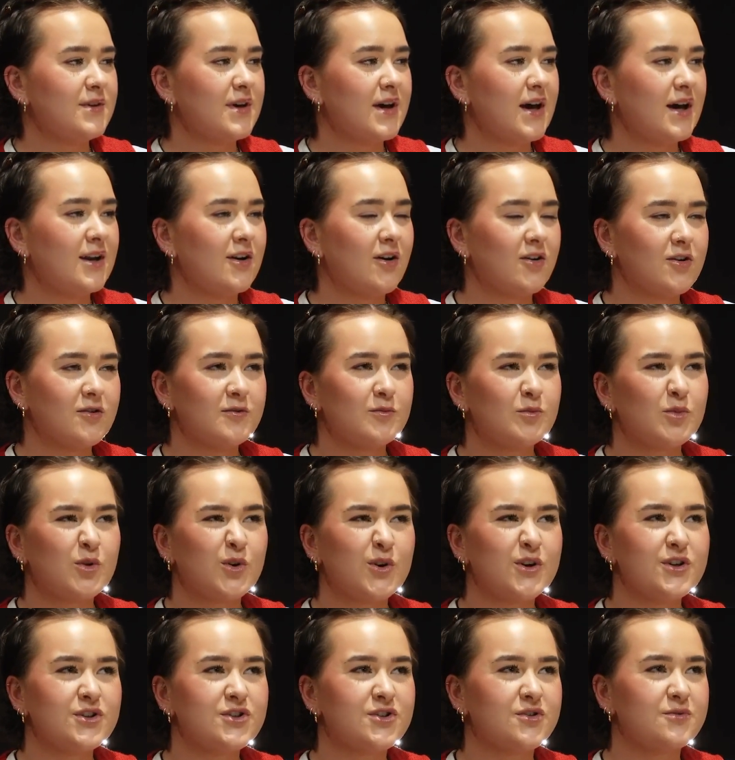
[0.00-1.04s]
a lot of
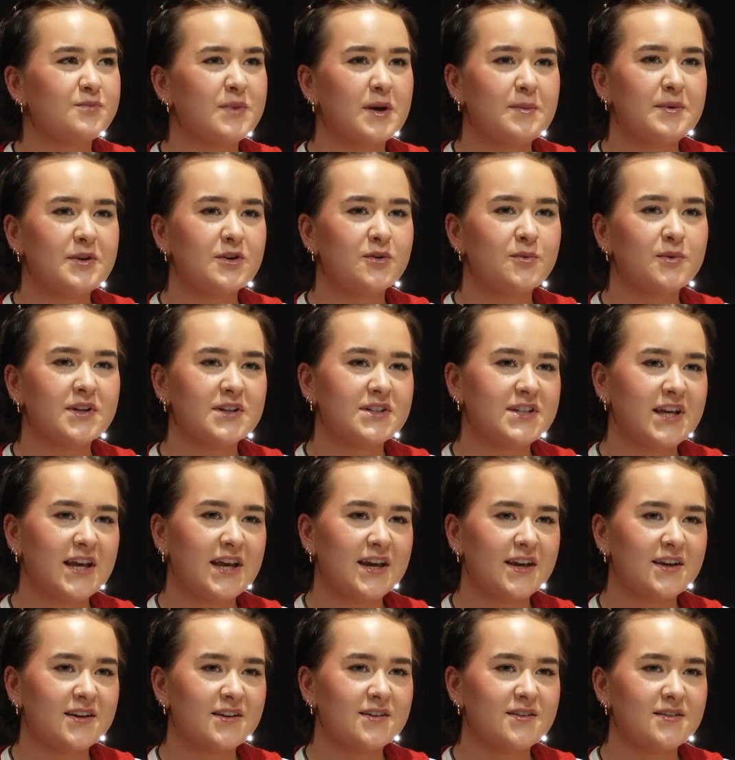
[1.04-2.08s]
employers don't want to
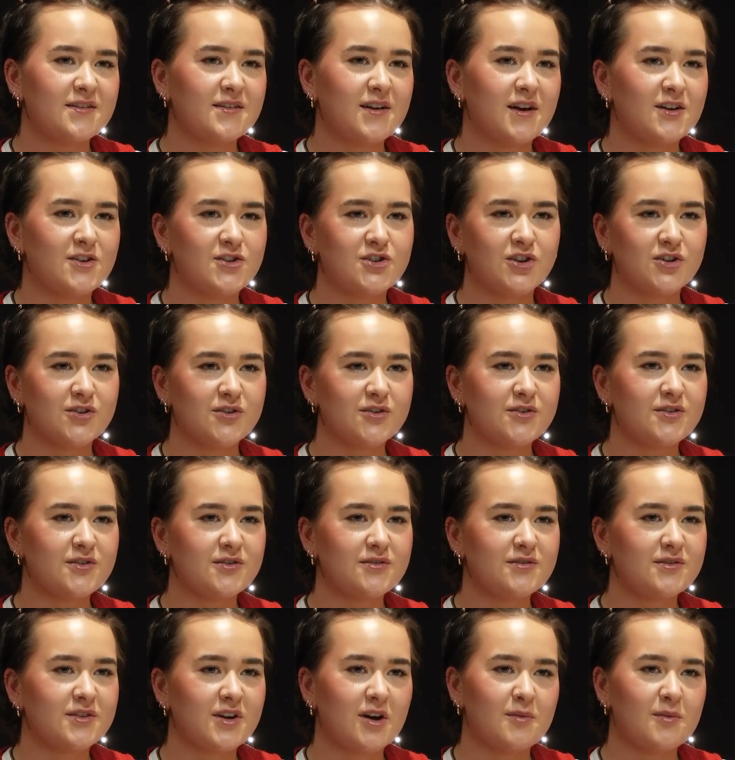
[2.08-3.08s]
take a student